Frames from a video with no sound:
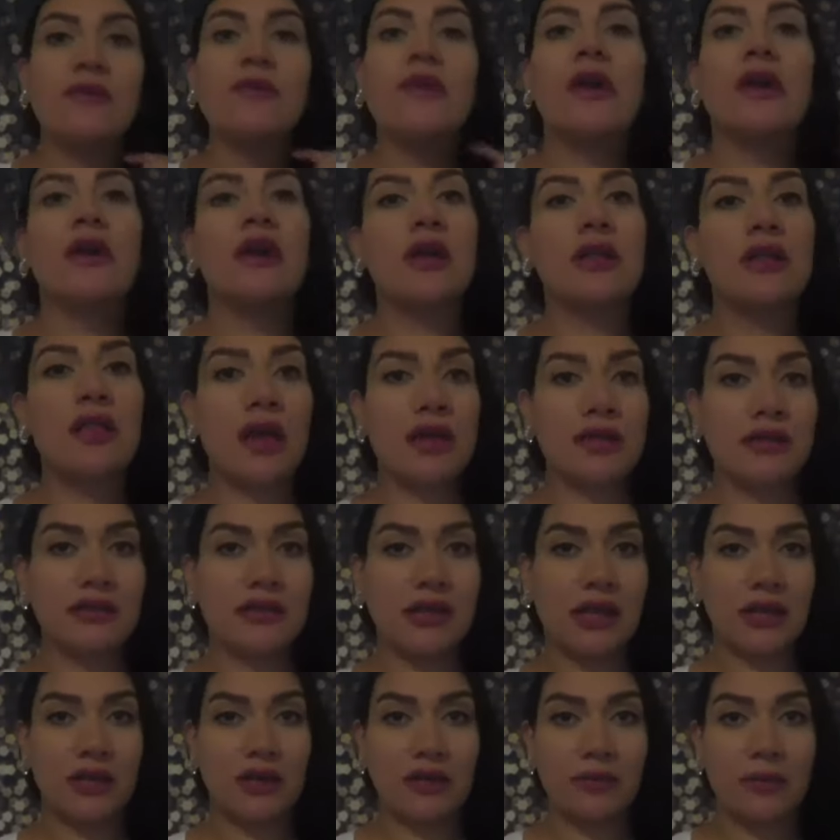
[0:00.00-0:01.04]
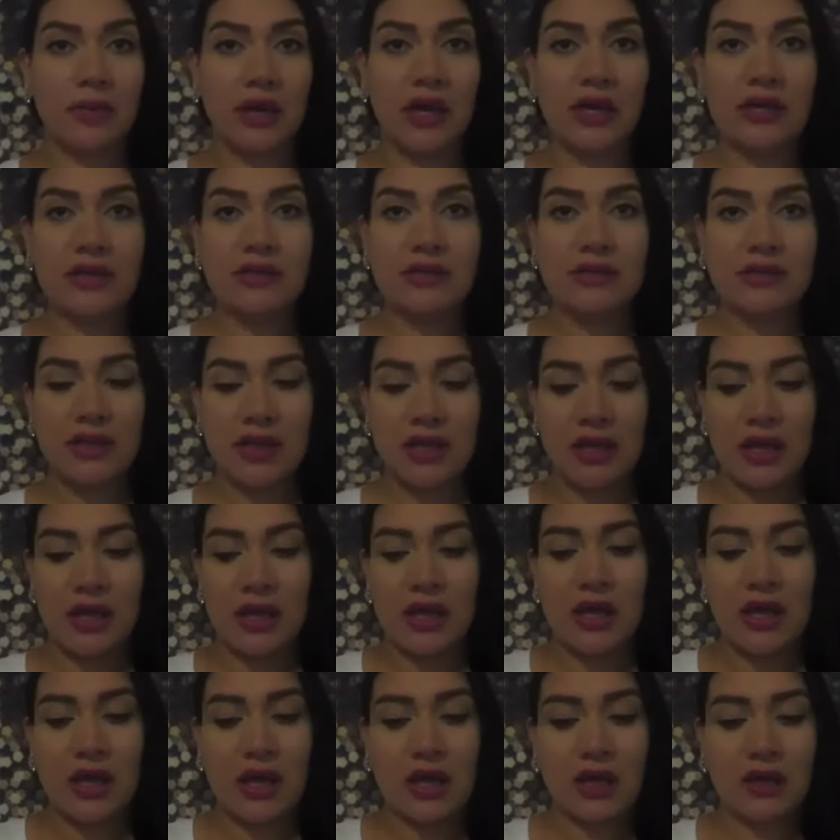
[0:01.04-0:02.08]
the very last item, guys.
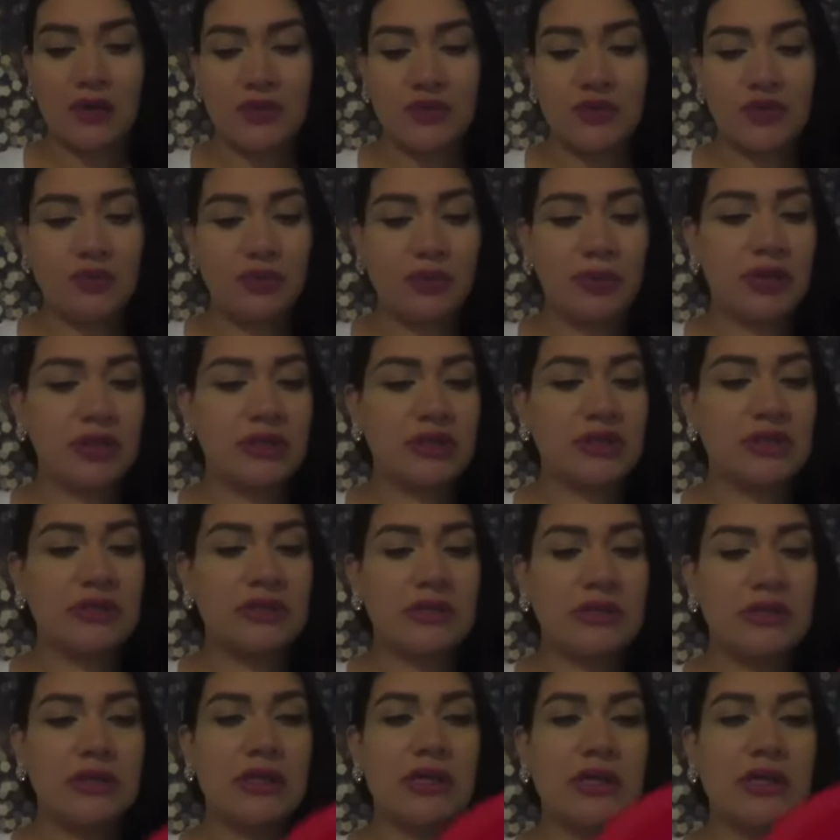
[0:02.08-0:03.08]
I also purchased